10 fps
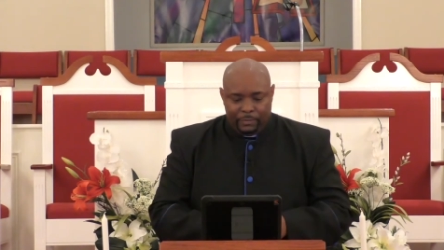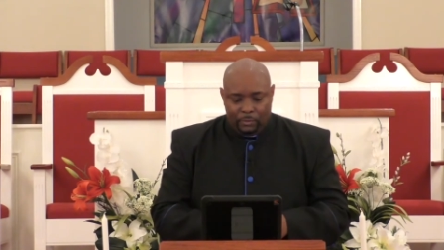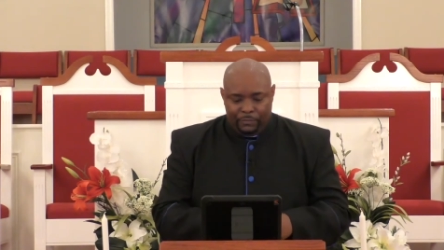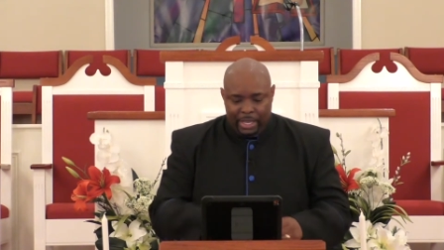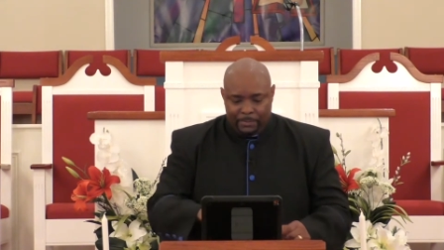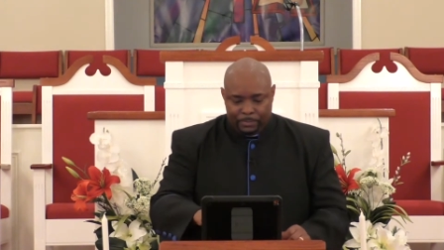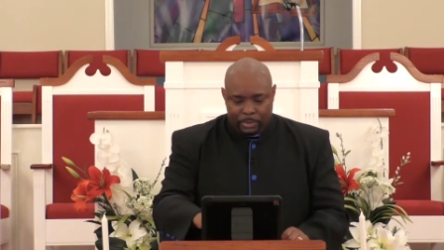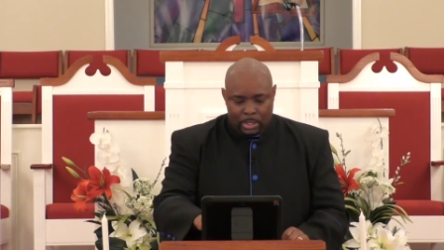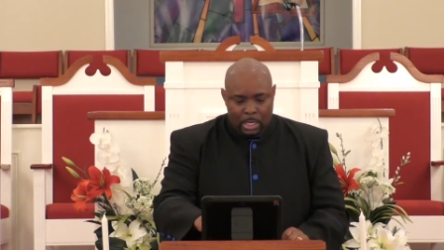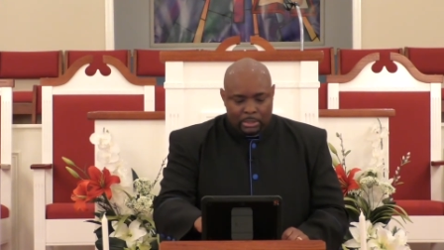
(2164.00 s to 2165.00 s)
of your faith.
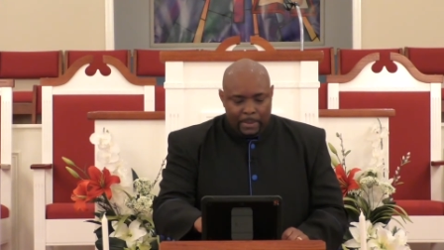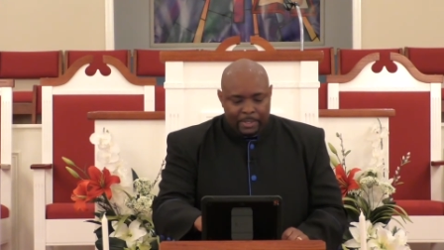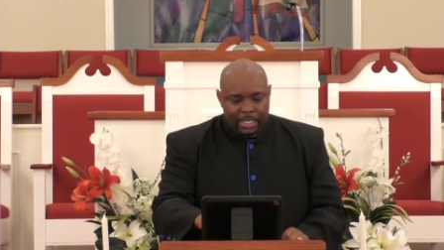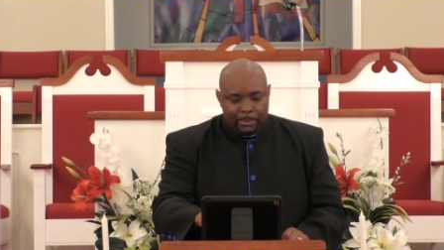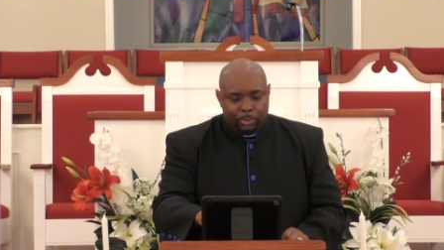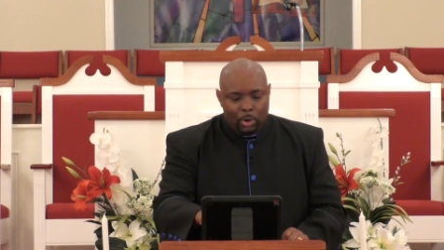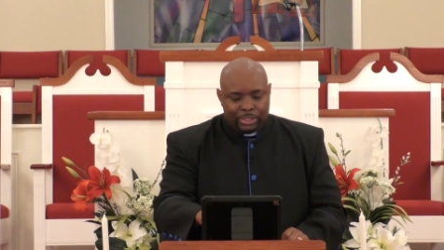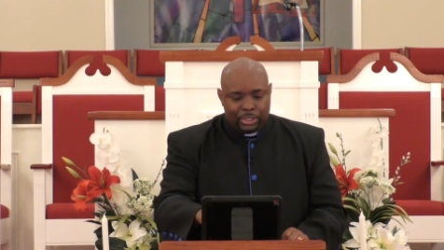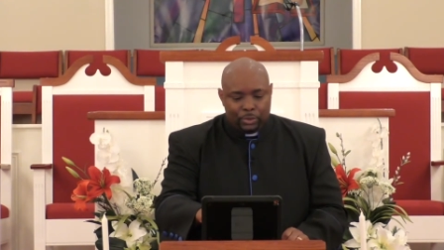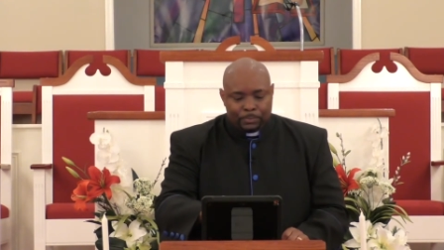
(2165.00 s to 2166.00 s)
Let me give you
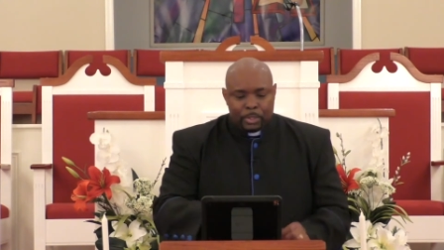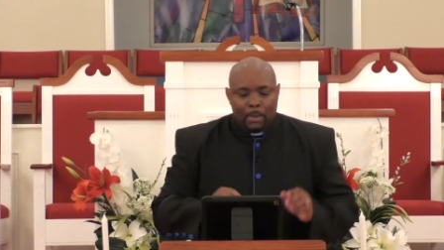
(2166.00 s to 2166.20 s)
point two.